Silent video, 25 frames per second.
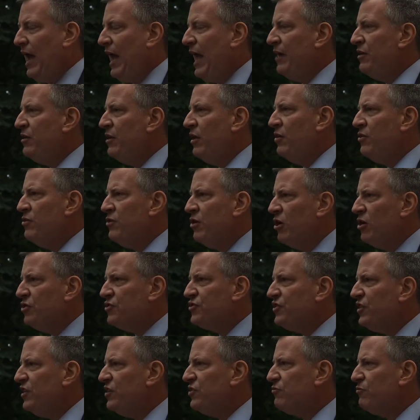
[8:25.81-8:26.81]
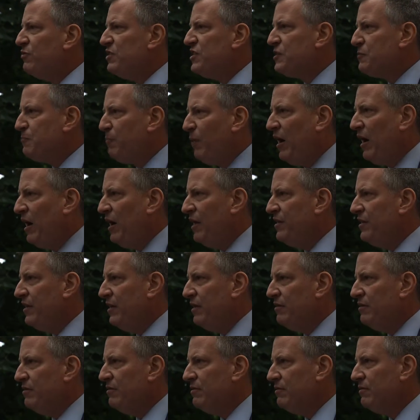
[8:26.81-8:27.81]
and the nurses
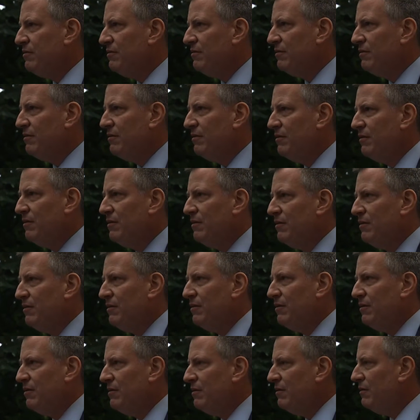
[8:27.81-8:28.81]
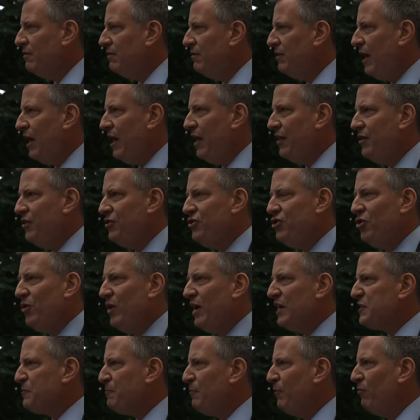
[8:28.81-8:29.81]
responded. Now, the
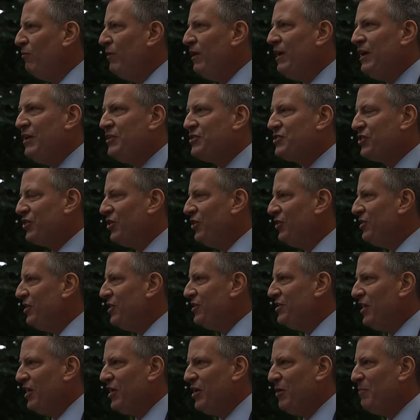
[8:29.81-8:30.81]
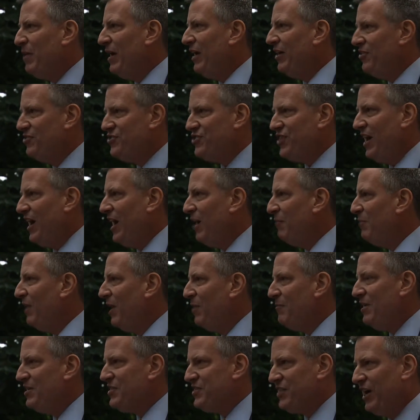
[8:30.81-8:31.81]
U.S. Marines couldn't have done a better
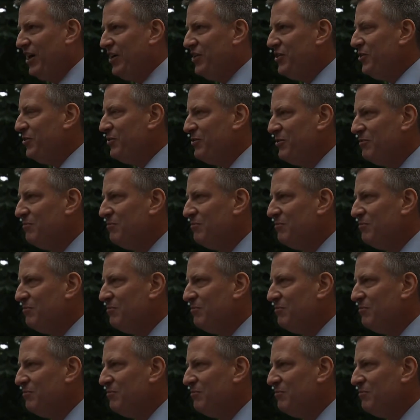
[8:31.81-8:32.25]
job, let me tell you.